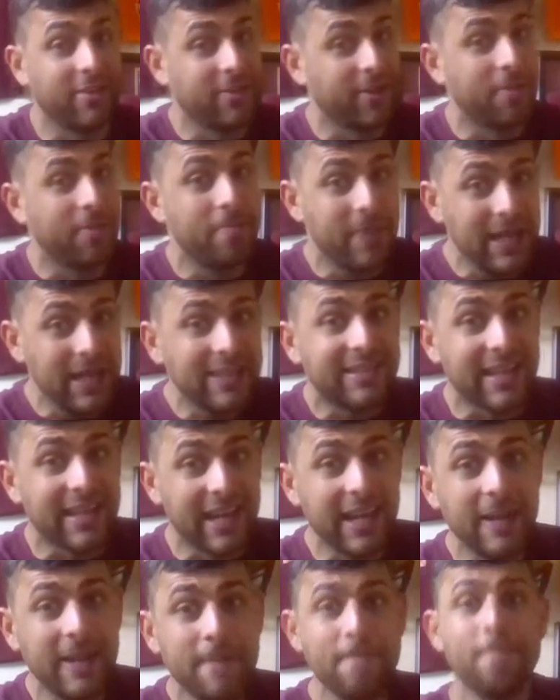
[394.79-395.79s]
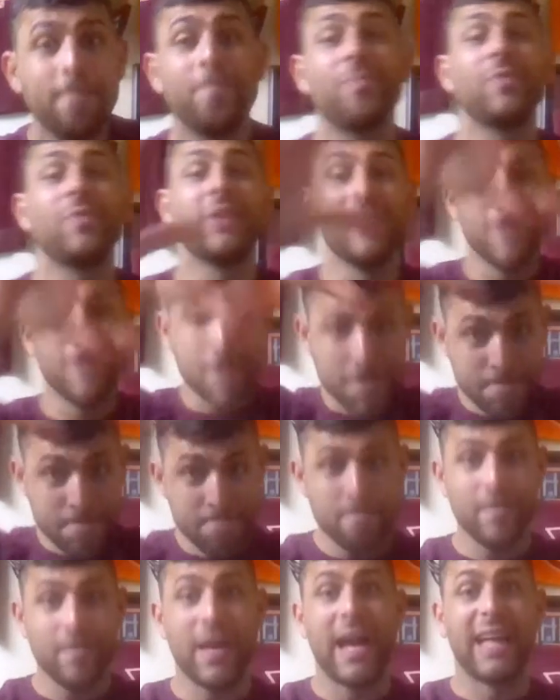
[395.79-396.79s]
The Big Ten,
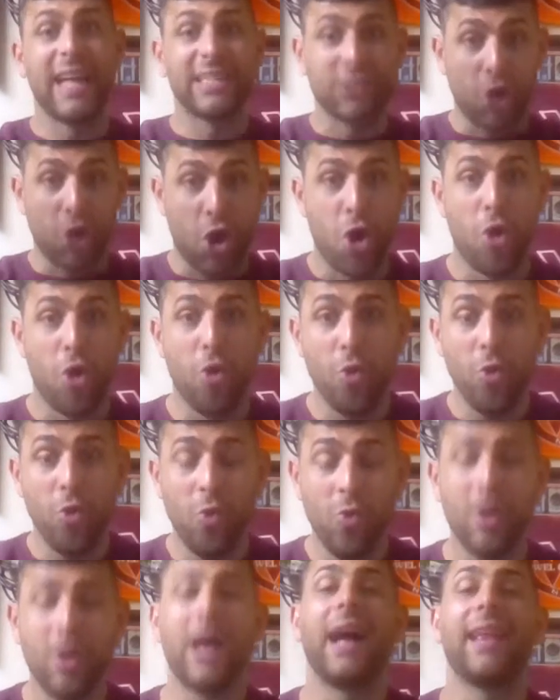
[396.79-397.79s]
as a whole,